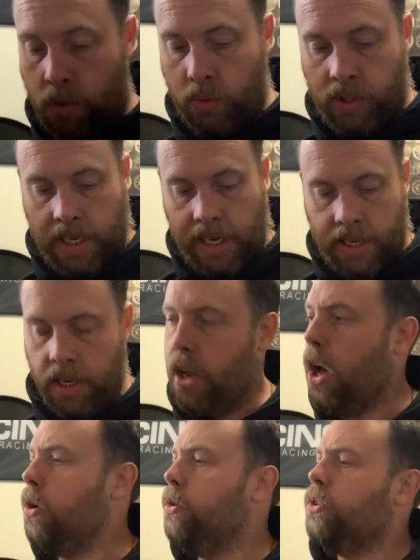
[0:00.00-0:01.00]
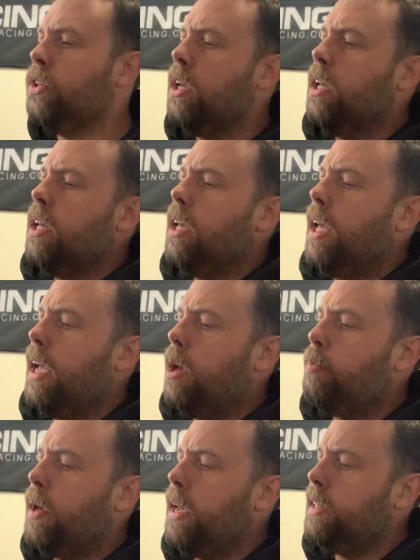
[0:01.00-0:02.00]
silicone hose. It
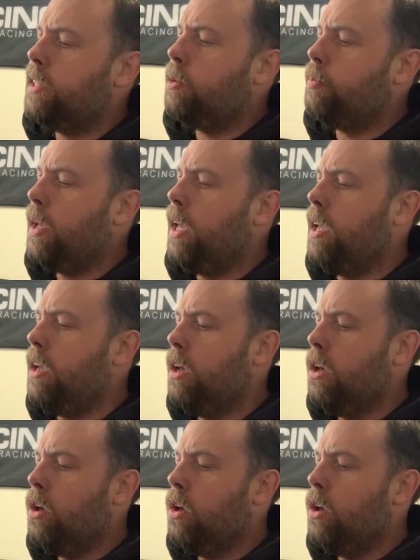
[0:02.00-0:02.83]
appears to be